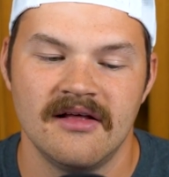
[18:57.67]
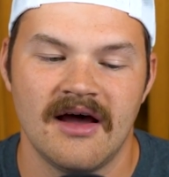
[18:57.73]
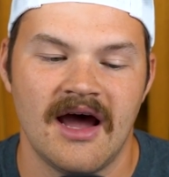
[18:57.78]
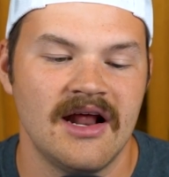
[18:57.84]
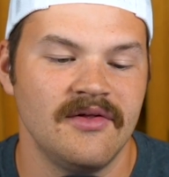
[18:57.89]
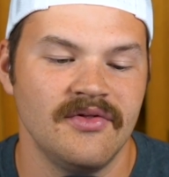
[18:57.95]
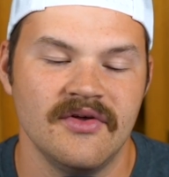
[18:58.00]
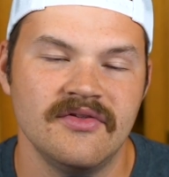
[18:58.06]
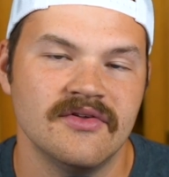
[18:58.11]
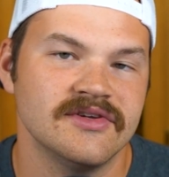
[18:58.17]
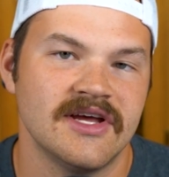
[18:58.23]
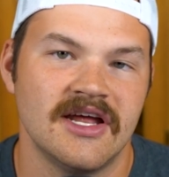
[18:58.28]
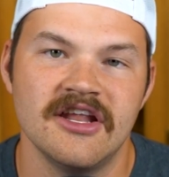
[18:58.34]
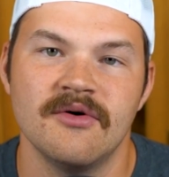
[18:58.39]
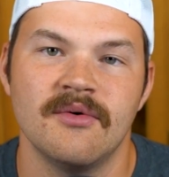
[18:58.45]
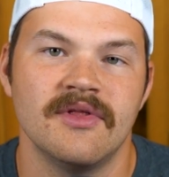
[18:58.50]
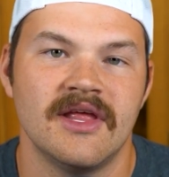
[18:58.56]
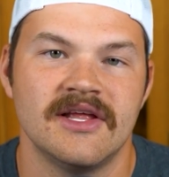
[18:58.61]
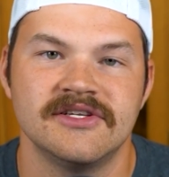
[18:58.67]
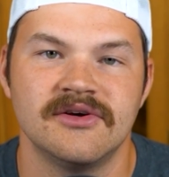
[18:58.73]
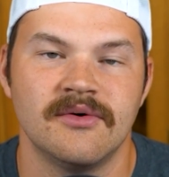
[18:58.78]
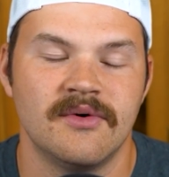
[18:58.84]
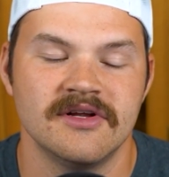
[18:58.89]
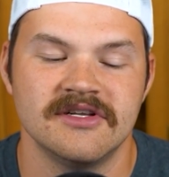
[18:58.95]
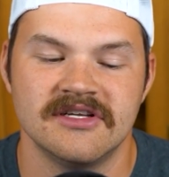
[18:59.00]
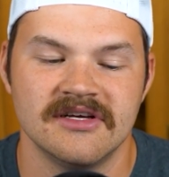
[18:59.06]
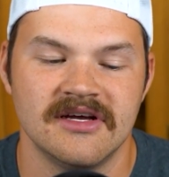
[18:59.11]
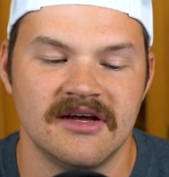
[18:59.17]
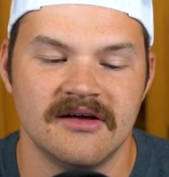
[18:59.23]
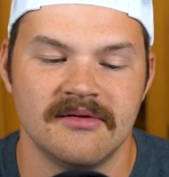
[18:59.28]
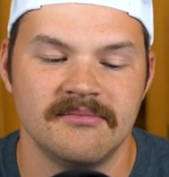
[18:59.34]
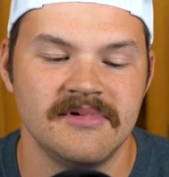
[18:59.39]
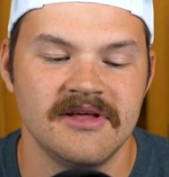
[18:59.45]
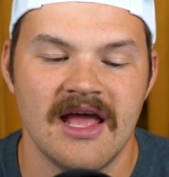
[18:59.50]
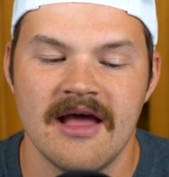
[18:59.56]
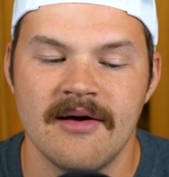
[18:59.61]
I don't think there's anyone that's going to
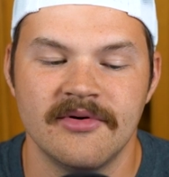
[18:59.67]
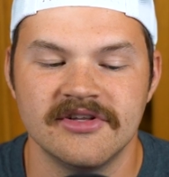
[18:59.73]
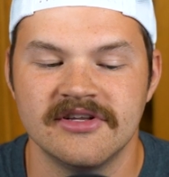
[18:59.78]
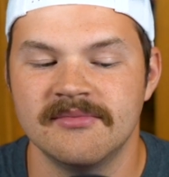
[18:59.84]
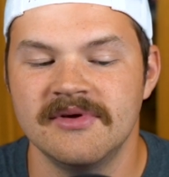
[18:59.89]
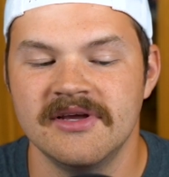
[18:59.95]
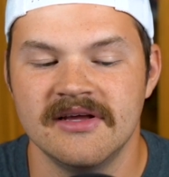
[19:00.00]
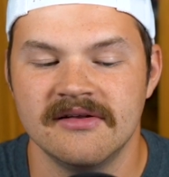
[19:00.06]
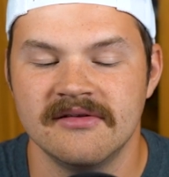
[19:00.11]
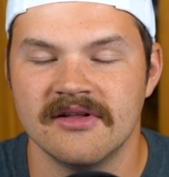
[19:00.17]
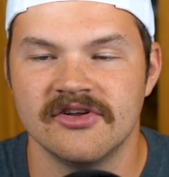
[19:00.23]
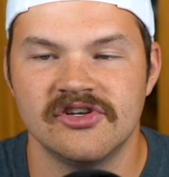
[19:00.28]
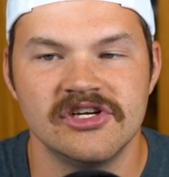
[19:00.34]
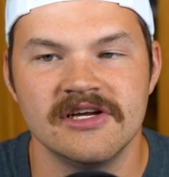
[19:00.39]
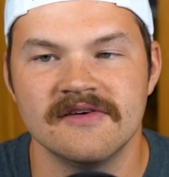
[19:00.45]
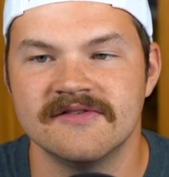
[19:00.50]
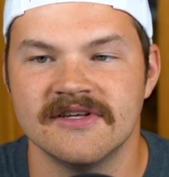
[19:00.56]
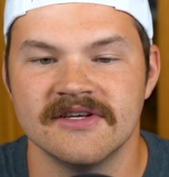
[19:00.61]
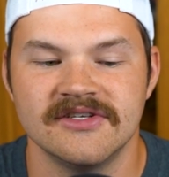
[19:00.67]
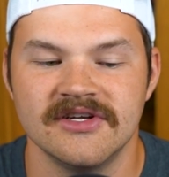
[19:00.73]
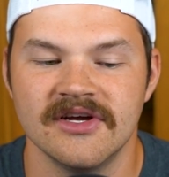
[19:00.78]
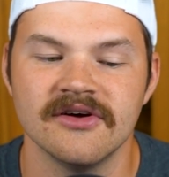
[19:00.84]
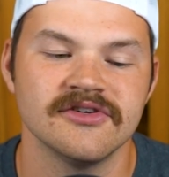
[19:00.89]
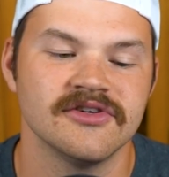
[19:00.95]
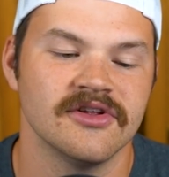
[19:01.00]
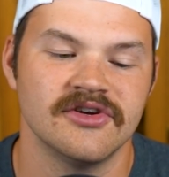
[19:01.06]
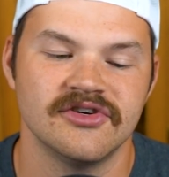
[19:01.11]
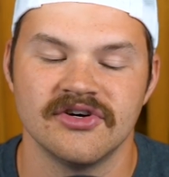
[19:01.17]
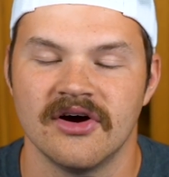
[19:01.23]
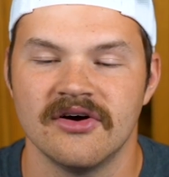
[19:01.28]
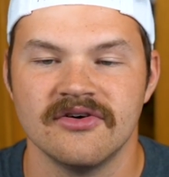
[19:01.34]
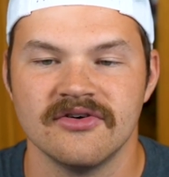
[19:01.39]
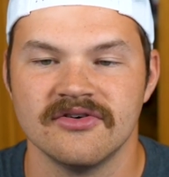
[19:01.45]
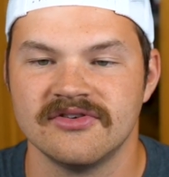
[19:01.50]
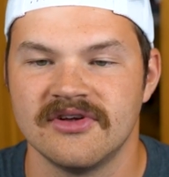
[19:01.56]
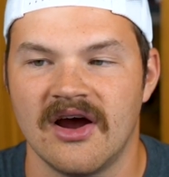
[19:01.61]
be able to beat the Chiefs this year. So the
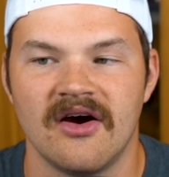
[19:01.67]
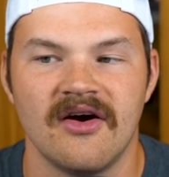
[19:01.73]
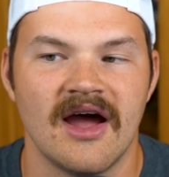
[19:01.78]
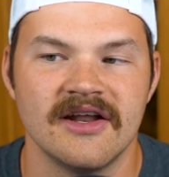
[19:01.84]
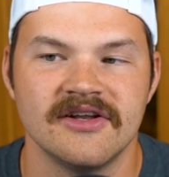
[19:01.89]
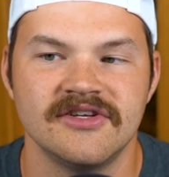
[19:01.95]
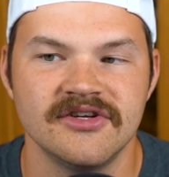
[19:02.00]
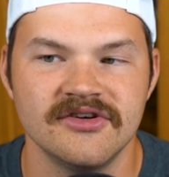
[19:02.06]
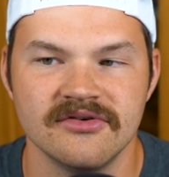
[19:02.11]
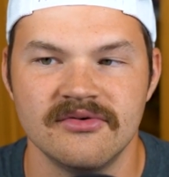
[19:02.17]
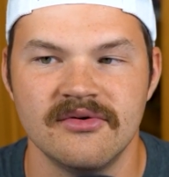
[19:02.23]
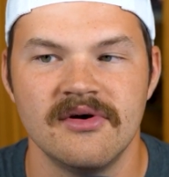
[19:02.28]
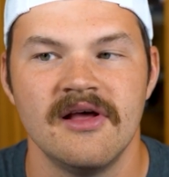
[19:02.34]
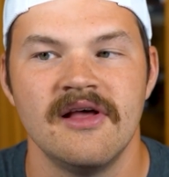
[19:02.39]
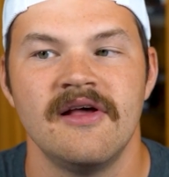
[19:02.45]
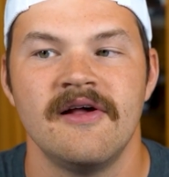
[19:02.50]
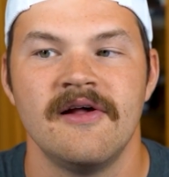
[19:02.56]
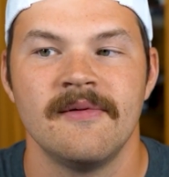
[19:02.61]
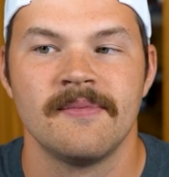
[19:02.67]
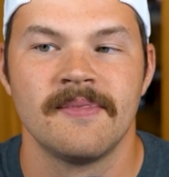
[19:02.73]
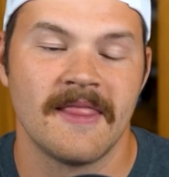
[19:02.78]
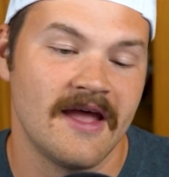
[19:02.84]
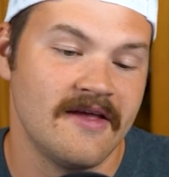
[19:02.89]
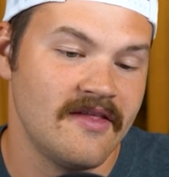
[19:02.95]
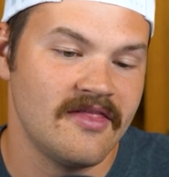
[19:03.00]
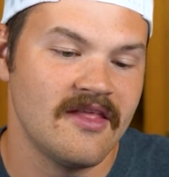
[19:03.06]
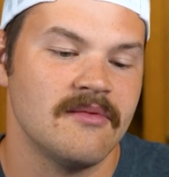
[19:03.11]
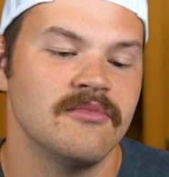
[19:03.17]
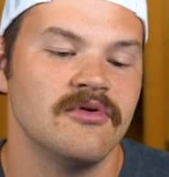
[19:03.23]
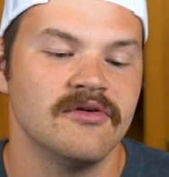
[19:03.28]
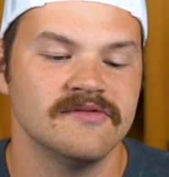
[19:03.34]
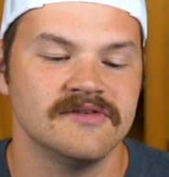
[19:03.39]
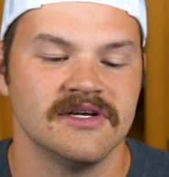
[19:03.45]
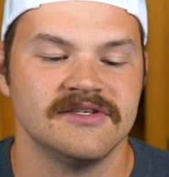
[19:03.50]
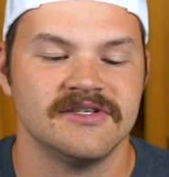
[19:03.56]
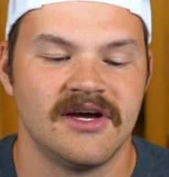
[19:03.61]
Chargers are at 2. And then that
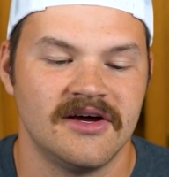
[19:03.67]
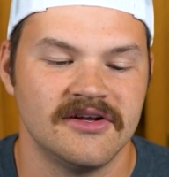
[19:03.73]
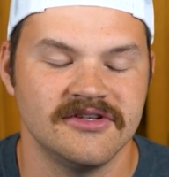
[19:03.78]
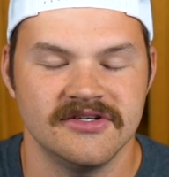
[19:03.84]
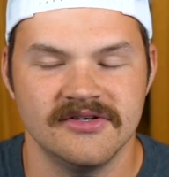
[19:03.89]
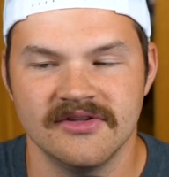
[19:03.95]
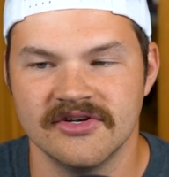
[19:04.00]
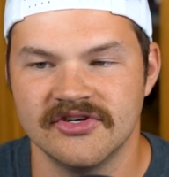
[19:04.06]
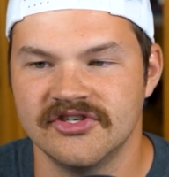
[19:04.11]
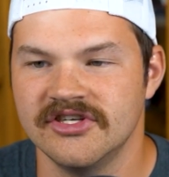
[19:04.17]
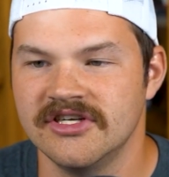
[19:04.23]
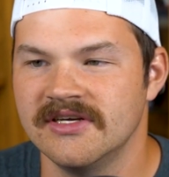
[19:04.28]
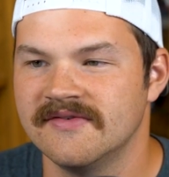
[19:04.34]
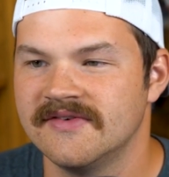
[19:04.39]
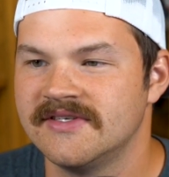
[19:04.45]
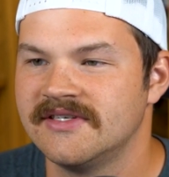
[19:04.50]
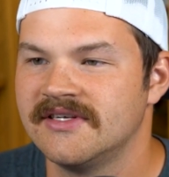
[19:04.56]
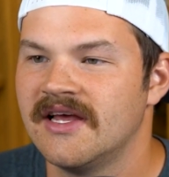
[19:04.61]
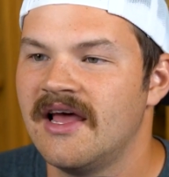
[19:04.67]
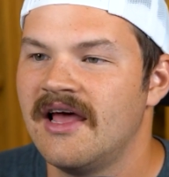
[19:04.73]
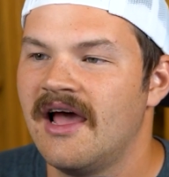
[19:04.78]
moves us on to the Chiefs.